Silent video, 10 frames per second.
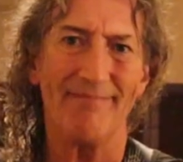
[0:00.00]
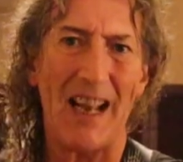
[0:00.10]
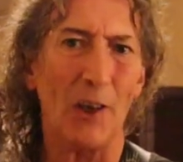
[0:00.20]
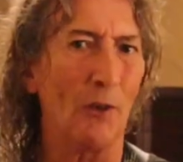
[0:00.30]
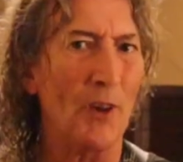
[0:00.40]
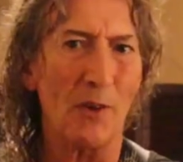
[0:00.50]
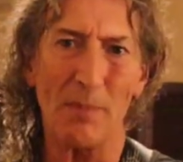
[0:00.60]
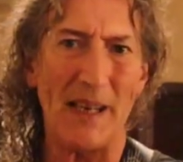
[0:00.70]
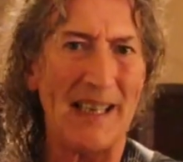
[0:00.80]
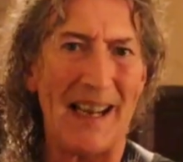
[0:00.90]
I love those
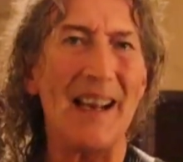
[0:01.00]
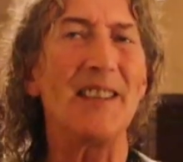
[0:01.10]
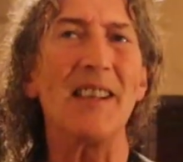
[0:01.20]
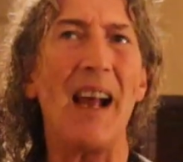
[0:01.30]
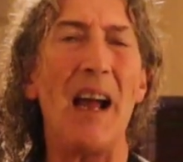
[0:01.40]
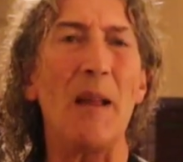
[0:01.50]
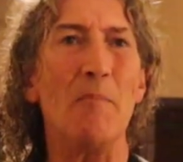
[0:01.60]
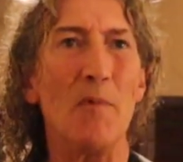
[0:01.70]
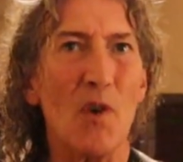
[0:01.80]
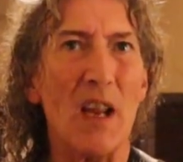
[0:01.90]
P90s. I
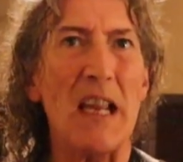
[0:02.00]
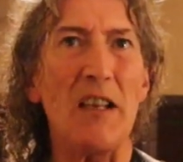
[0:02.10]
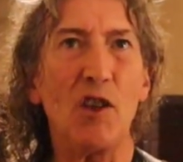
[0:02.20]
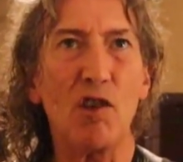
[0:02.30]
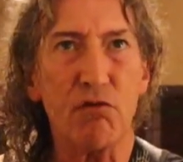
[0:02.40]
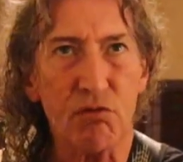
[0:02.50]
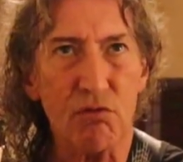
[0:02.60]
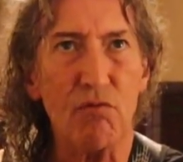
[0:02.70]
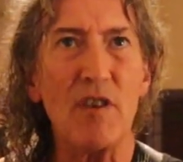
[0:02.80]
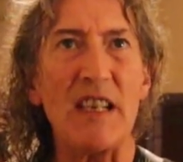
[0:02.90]
am
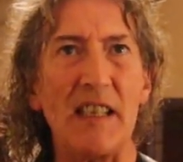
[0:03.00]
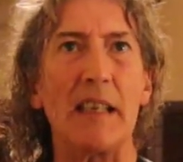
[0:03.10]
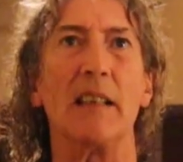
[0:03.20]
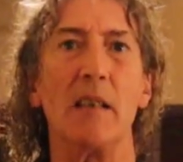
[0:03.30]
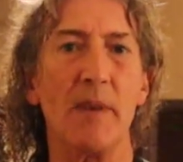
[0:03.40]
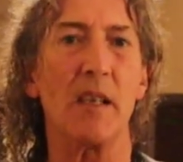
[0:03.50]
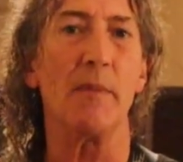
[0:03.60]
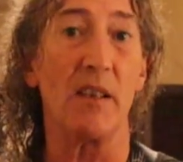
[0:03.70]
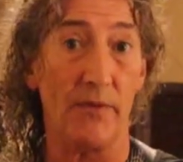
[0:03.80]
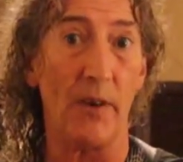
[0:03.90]
increasingly
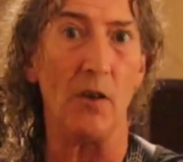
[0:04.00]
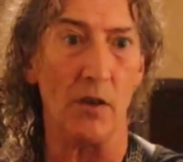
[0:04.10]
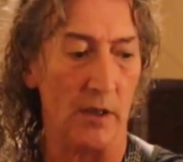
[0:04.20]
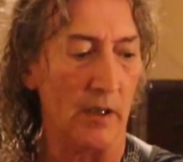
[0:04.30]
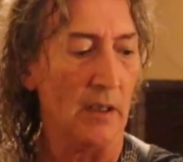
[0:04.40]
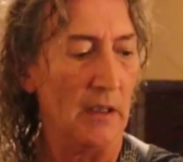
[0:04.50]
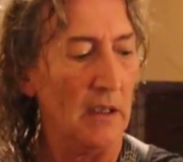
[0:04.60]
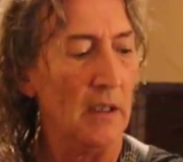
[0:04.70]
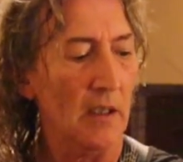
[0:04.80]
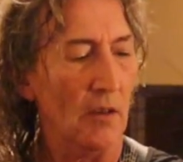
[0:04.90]
becoming fond,
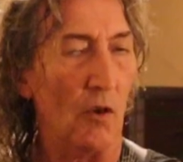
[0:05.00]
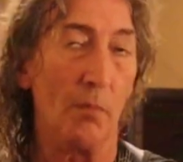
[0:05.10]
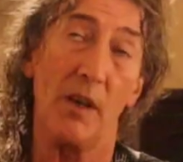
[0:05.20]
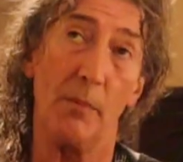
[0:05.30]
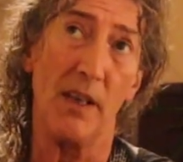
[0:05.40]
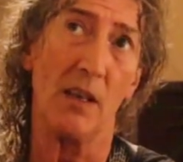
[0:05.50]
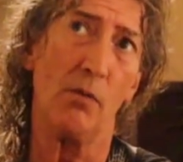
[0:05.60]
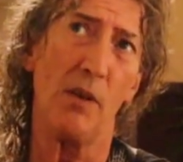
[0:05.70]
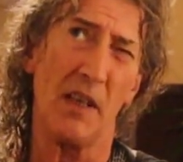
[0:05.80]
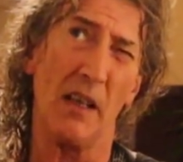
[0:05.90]
or becoming
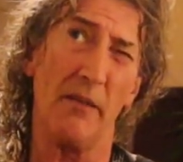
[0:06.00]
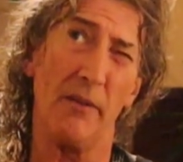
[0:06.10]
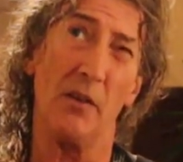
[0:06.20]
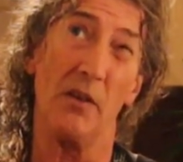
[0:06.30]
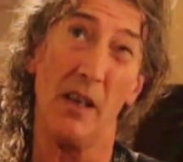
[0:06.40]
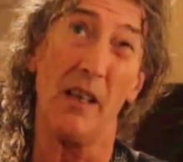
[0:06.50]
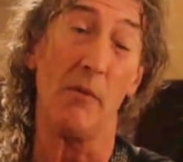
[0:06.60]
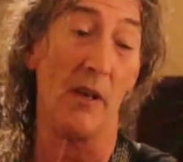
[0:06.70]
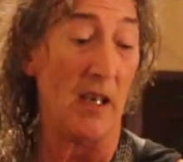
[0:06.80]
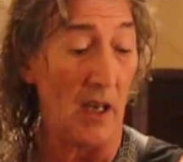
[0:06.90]
increasingly fond
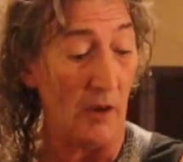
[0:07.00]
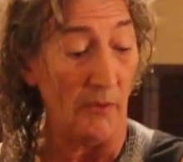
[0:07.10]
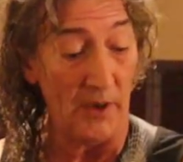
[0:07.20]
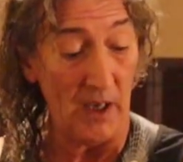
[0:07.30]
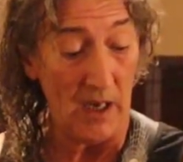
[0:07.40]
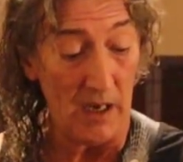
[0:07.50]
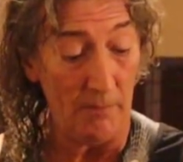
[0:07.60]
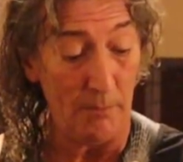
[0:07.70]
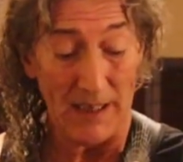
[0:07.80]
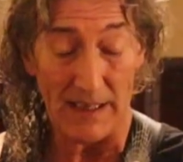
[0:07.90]
anyway, of
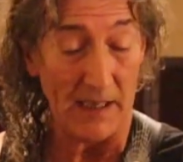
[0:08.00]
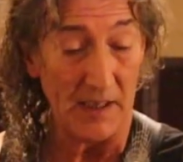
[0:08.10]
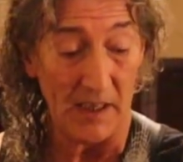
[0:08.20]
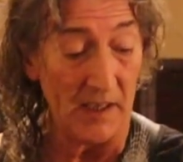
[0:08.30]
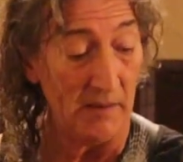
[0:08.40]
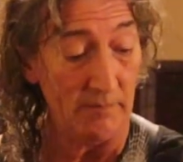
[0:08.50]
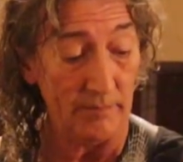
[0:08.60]
P90s.